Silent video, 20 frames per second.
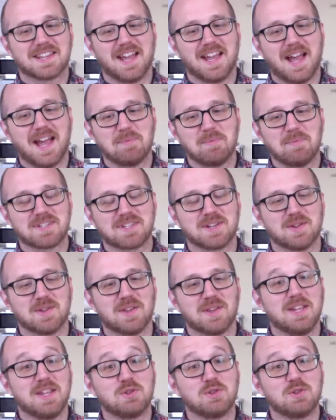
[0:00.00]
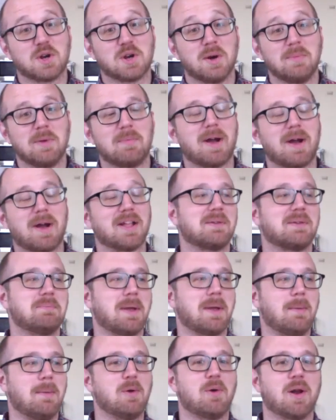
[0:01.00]
episode that you told me about that made
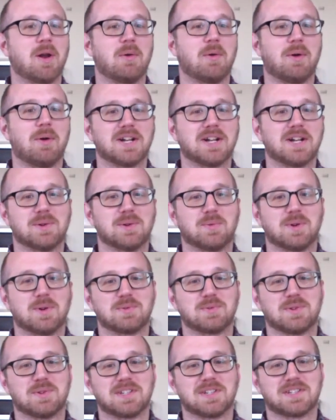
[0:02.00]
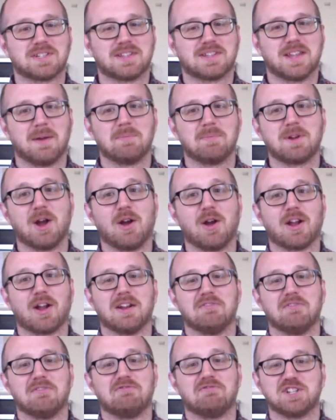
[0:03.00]
me want to watch it, which was them going on a
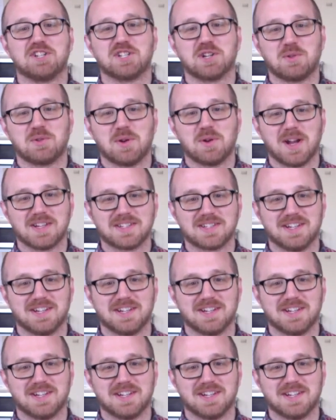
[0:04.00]
vision quest to